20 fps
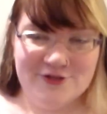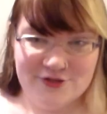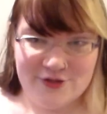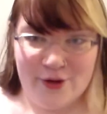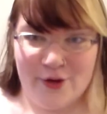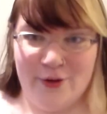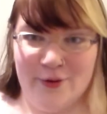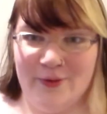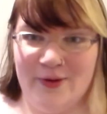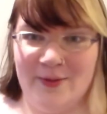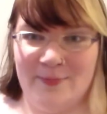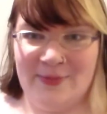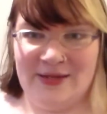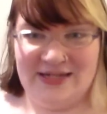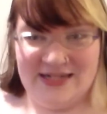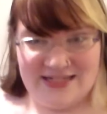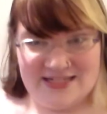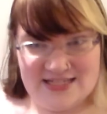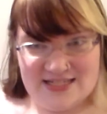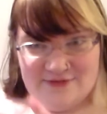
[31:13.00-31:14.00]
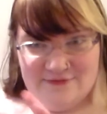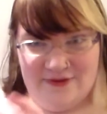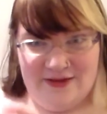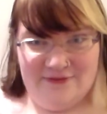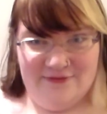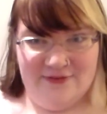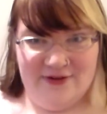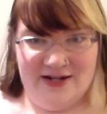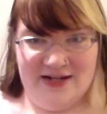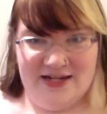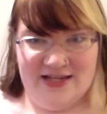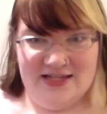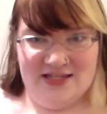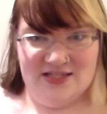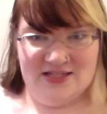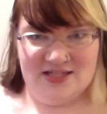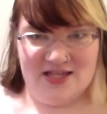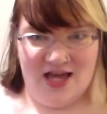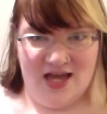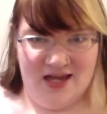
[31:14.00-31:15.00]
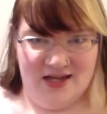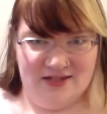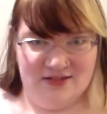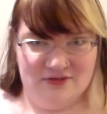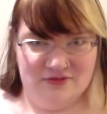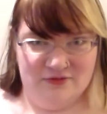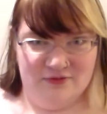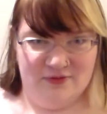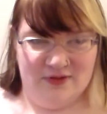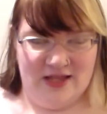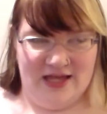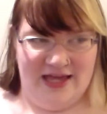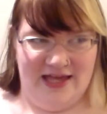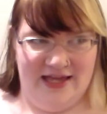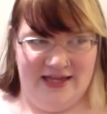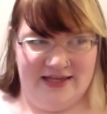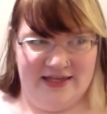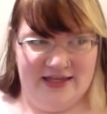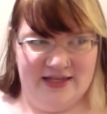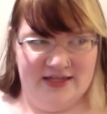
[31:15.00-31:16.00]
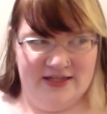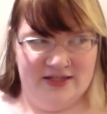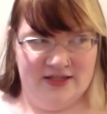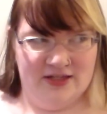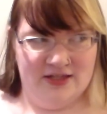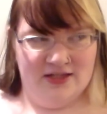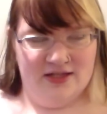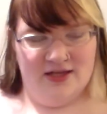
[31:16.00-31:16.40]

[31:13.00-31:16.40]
So my next favorite is kind of like